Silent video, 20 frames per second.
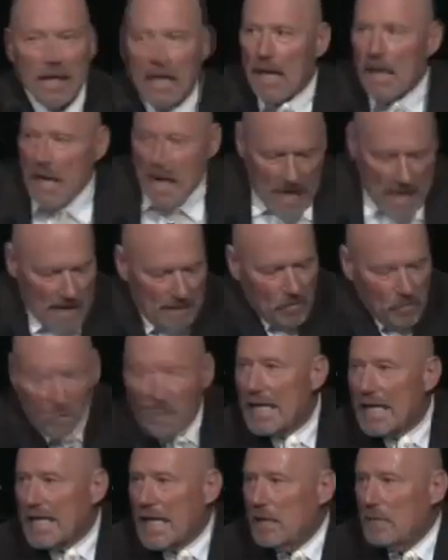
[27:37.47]
And even
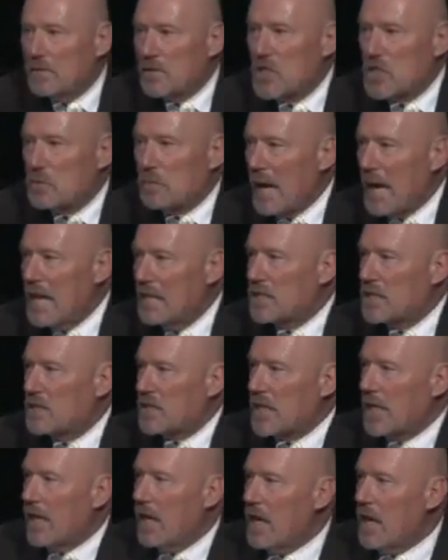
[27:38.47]
when I came to this
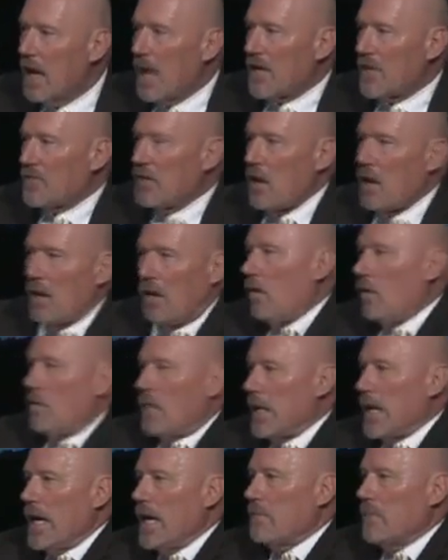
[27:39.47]
passage, I thought, oh,
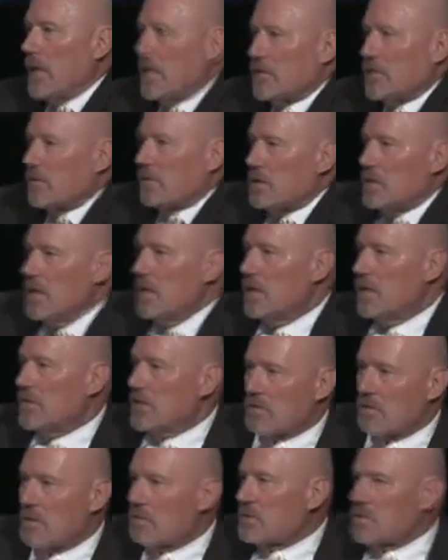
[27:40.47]
okay, man,
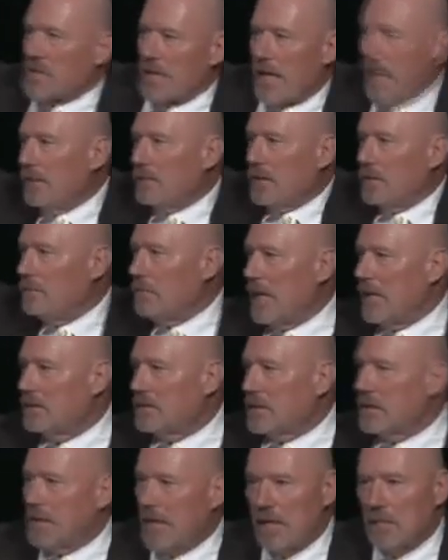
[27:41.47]
they're upset
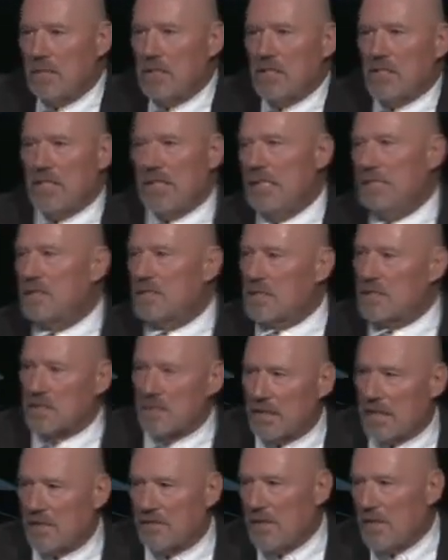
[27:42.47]
about the name of Jesus,
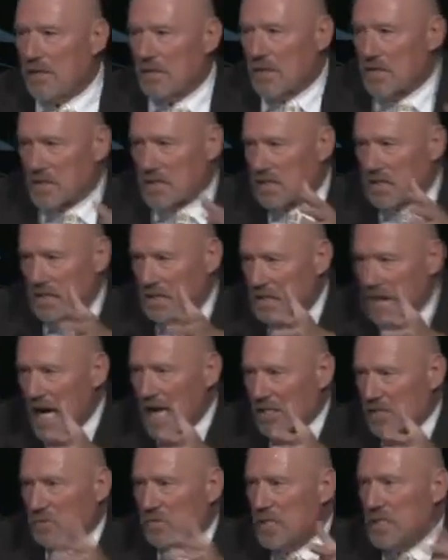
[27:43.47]
and they think this
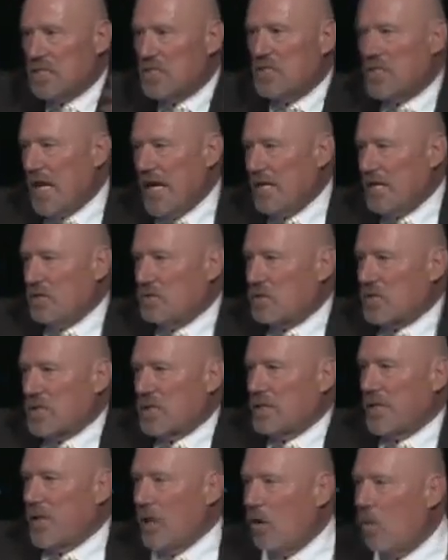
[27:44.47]
doctrine is dangerous,
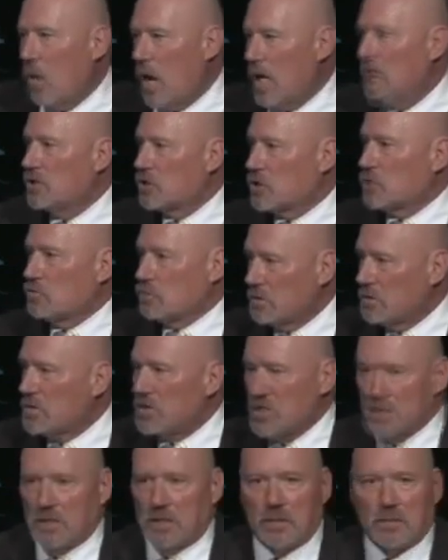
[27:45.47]
and they don't want
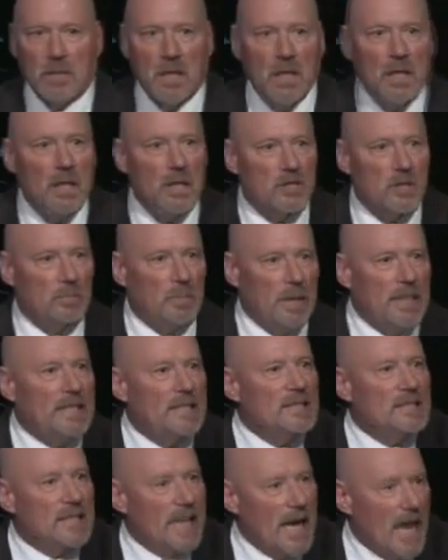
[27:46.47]
Jerusalem to be
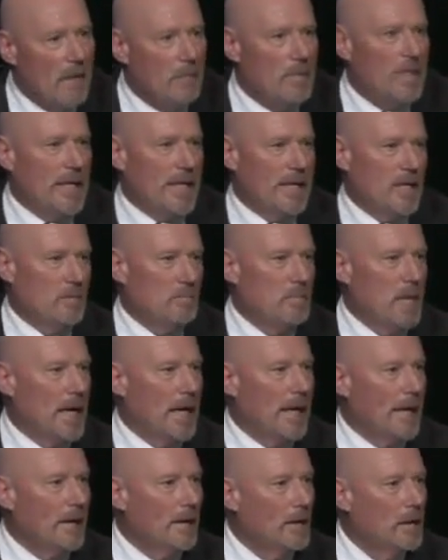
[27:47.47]
contaminated
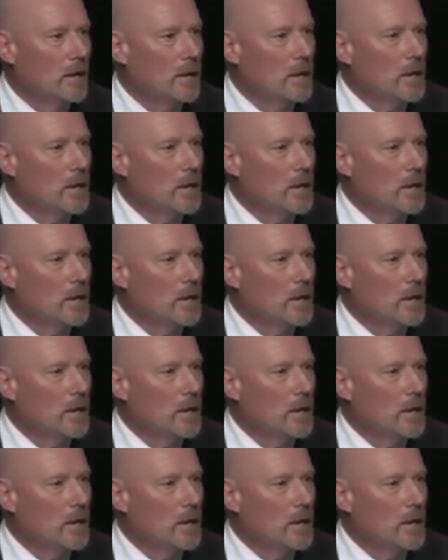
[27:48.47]
by it.